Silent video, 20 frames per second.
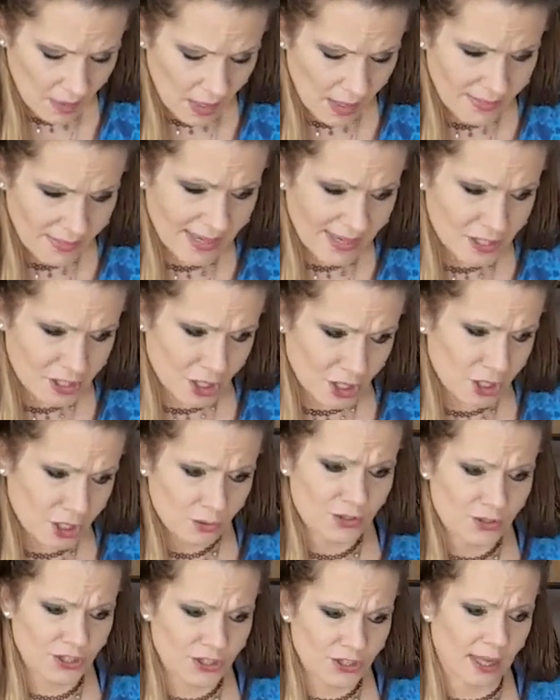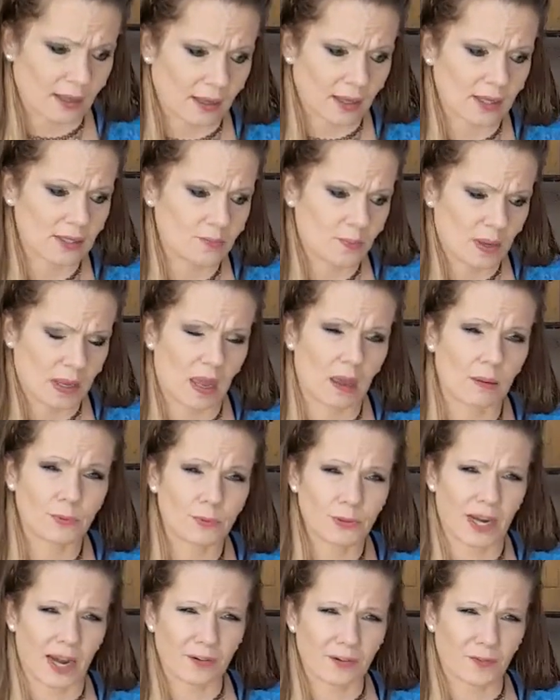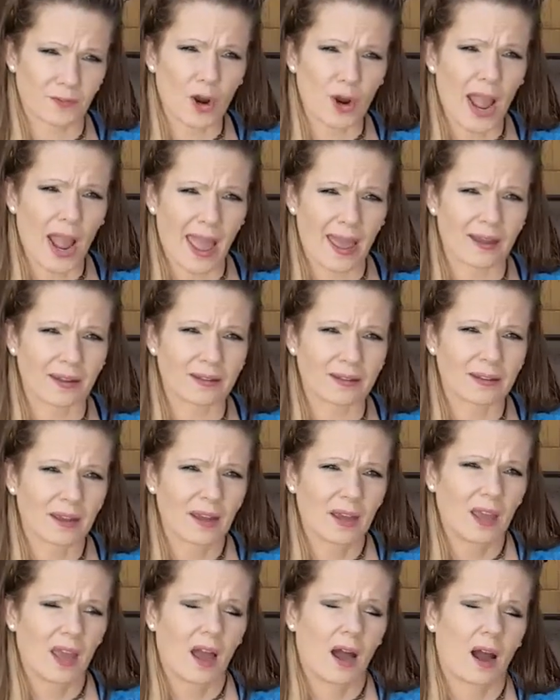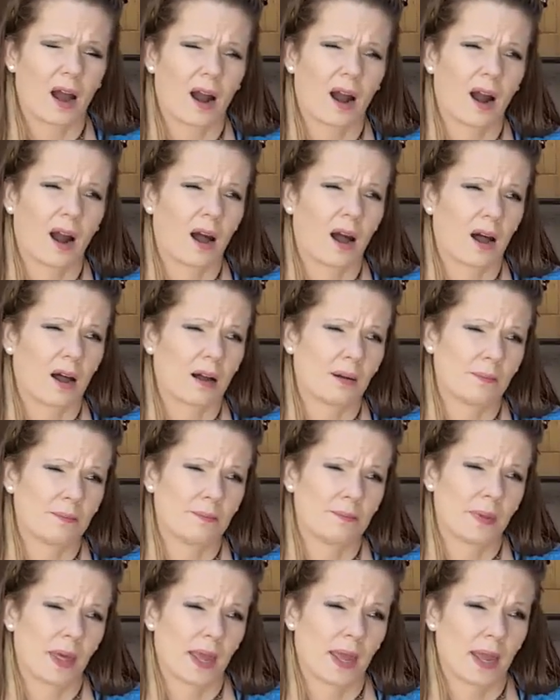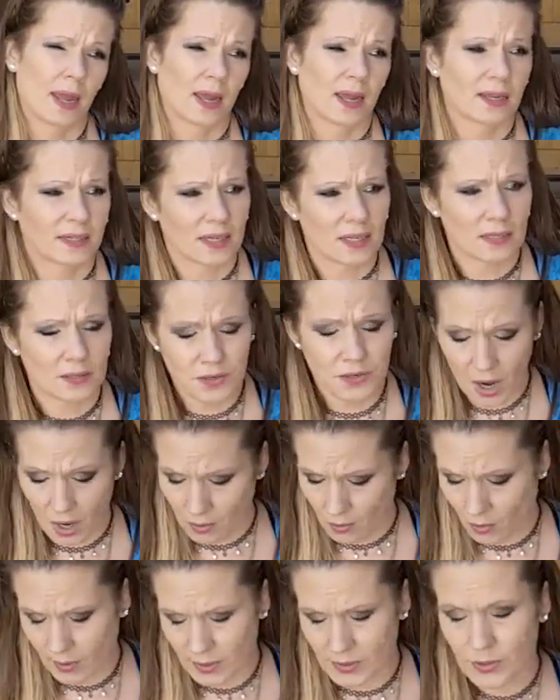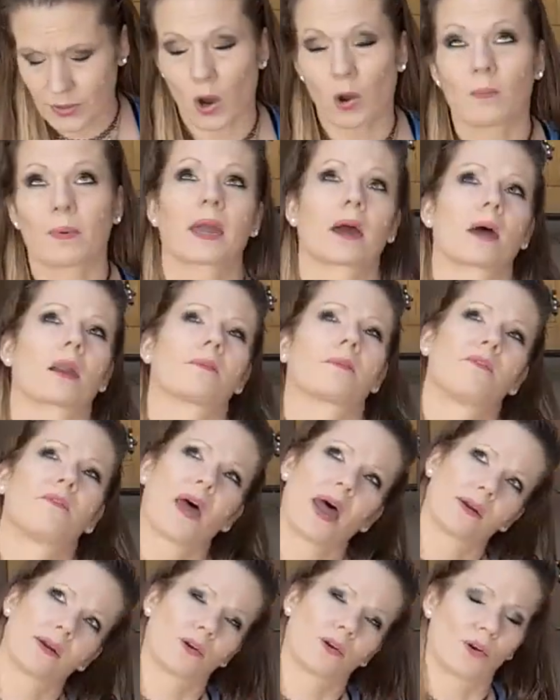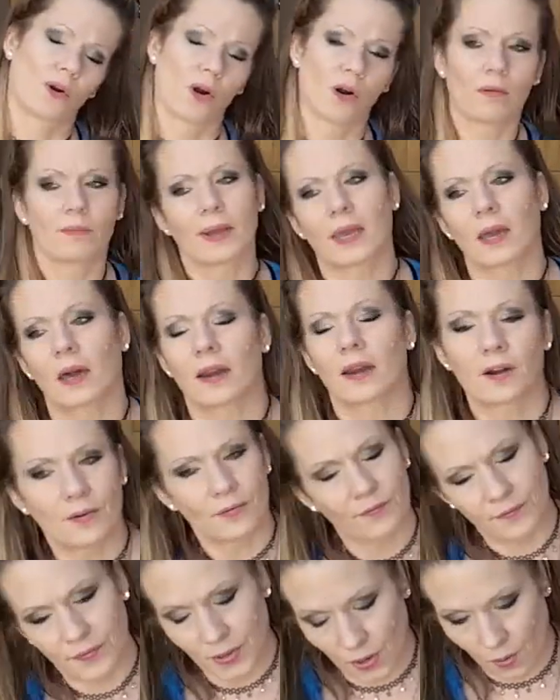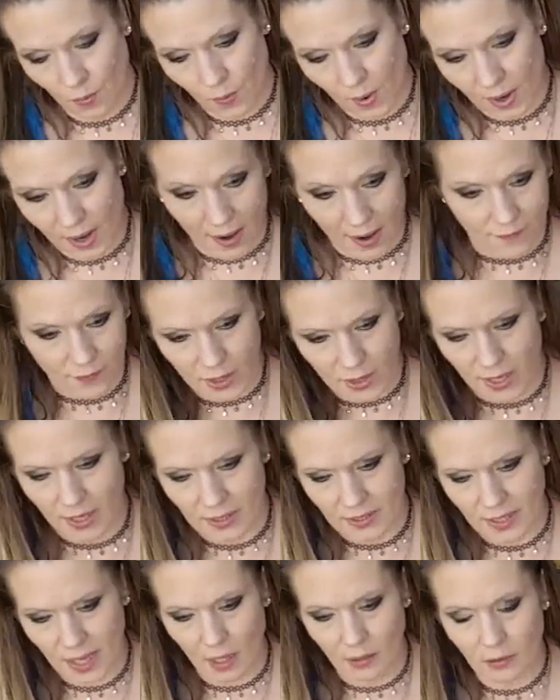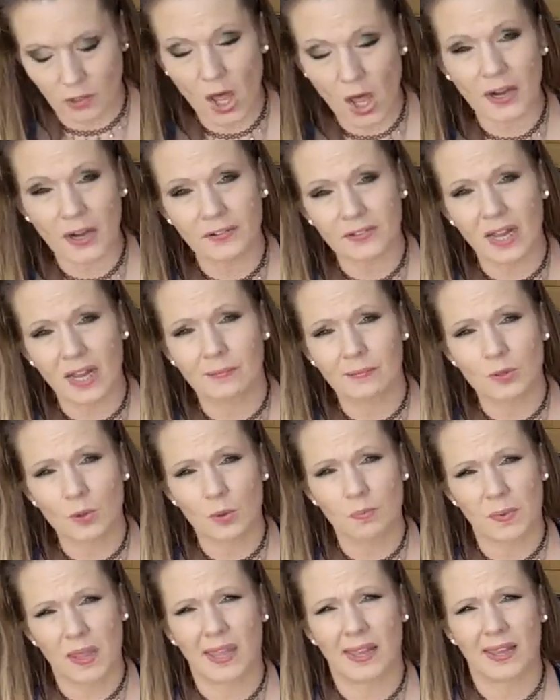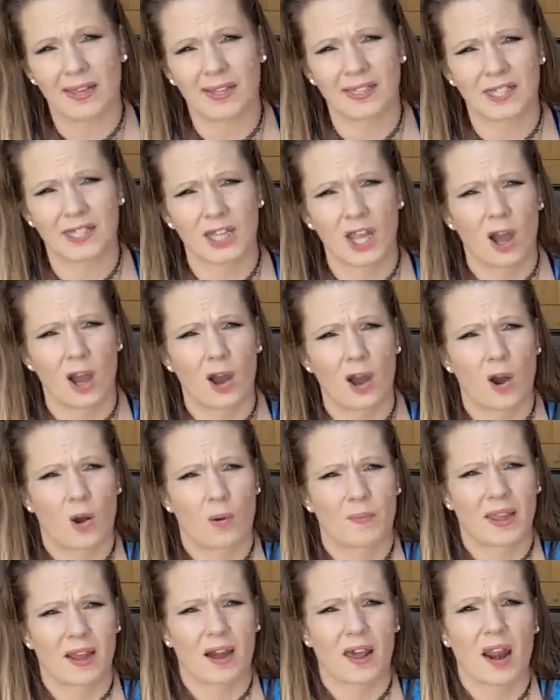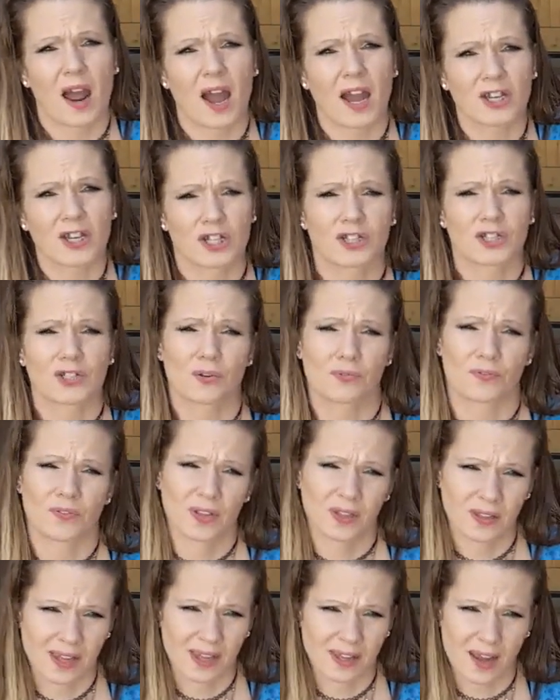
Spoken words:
And that is a huge thing, is being able to get out of your head. And it's not always, oh my God, I'm fat, or oh my God, I don't, whatever it is. A lot of times with me, it's, oh my God, I just don't feel